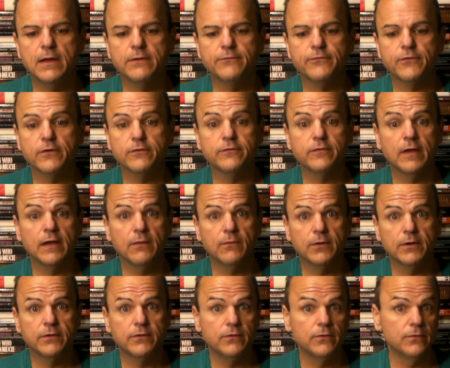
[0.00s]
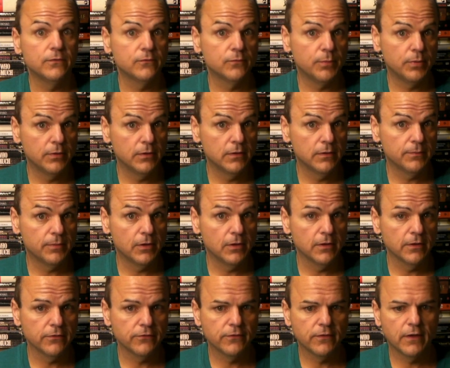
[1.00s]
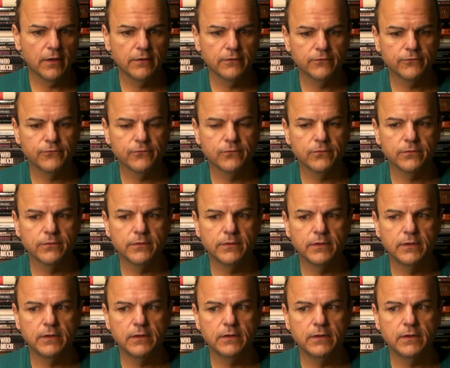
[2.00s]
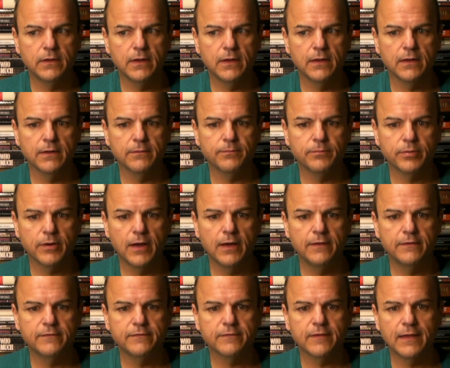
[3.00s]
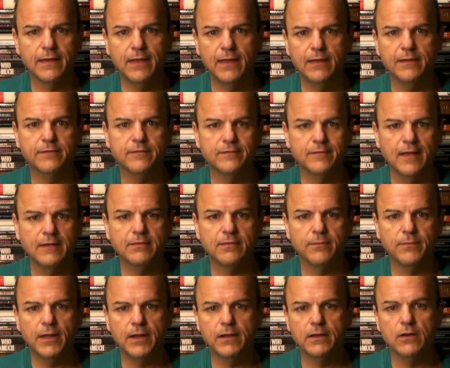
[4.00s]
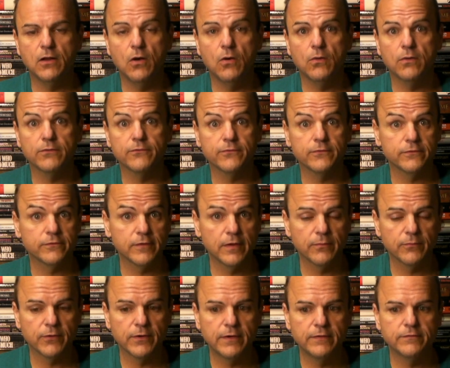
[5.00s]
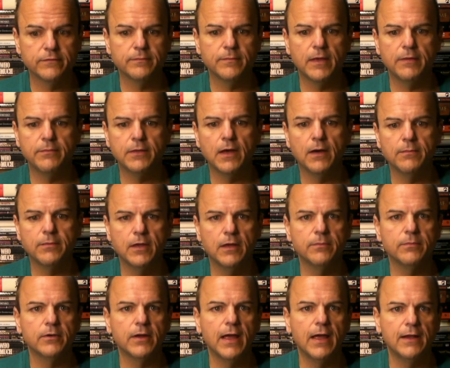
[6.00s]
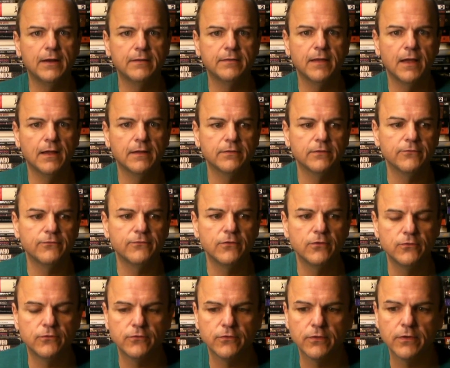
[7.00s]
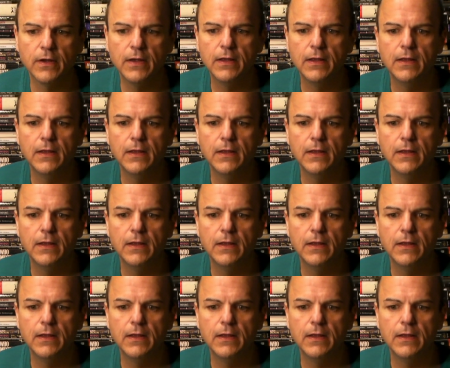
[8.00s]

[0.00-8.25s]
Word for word: First thing I want to do is apologize for the price. I can't set them any lower for some reason. Maybe I'll be able to edit that in the future.